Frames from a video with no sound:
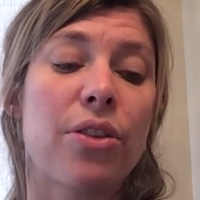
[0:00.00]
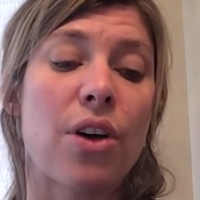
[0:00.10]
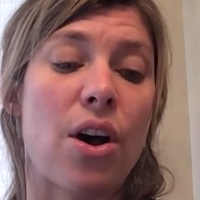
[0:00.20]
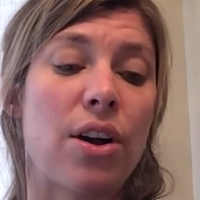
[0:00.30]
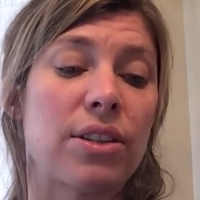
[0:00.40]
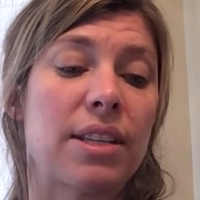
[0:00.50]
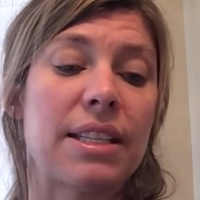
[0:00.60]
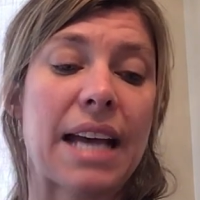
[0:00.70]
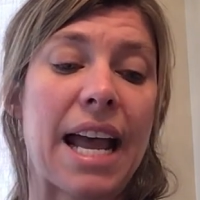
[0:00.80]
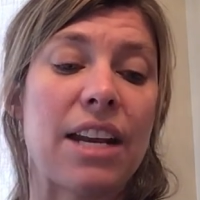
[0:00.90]
thongs,
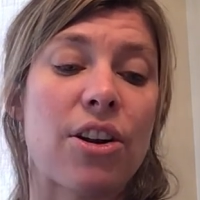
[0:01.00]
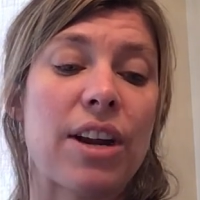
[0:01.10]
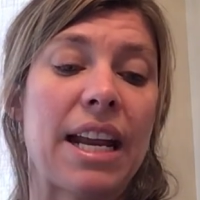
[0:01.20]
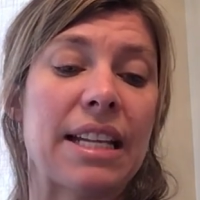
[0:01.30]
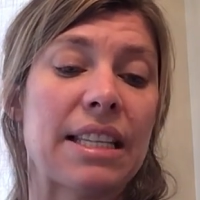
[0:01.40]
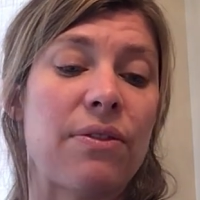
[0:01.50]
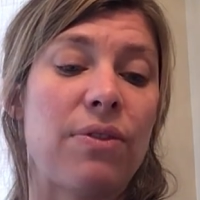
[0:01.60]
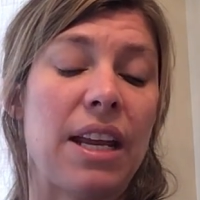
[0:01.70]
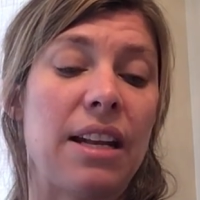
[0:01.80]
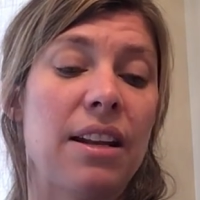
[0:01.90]
tying our hands and
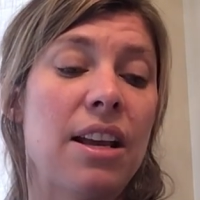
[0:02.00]
feet